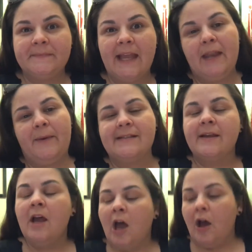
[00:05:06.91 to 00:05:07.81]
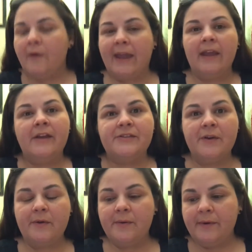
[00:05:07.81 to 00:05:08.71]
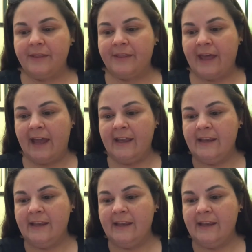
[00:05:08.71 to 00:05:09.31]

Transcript: Anyways, okay, so that